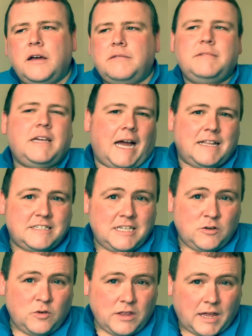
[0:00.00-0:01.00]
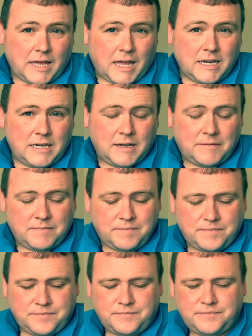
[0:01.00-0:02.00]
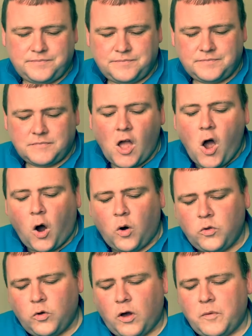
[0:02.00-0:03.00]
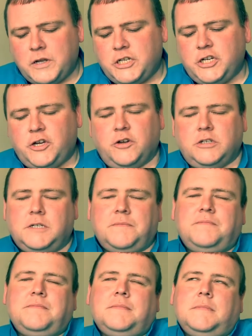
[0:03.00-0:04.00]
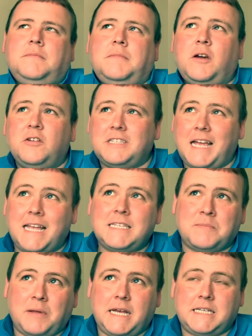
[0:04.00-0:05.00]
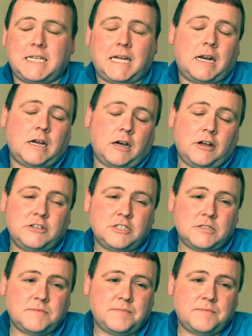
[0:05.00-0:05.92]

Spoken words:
You can't say no to that, can you? Although I wish you could, because it is a blessing and a curse.